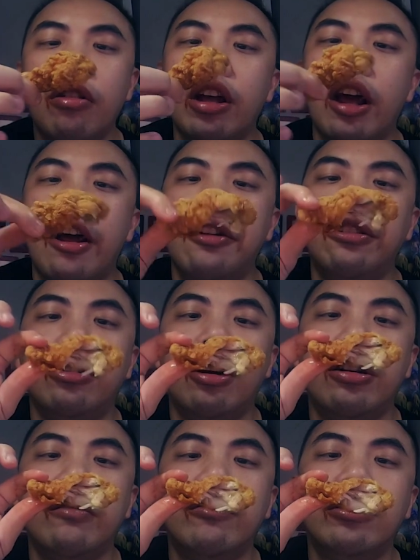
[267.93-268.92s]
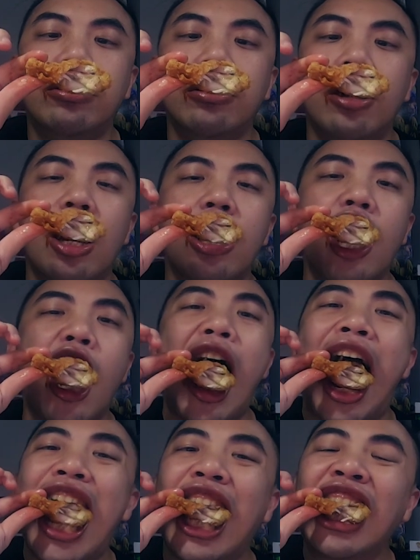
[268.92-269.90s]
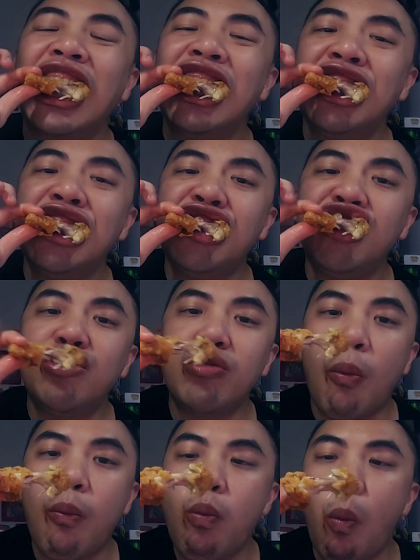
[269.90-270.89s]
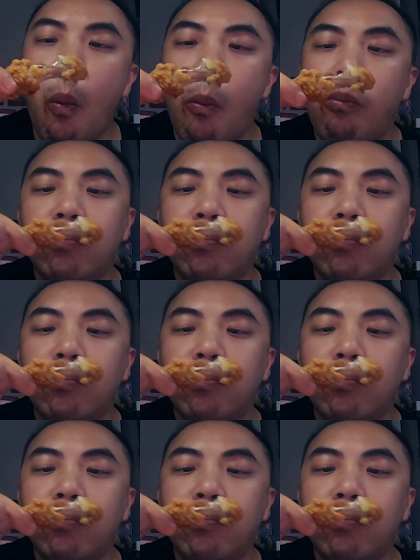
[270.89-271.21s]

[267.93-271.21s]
we can enjoy the food together. Mm.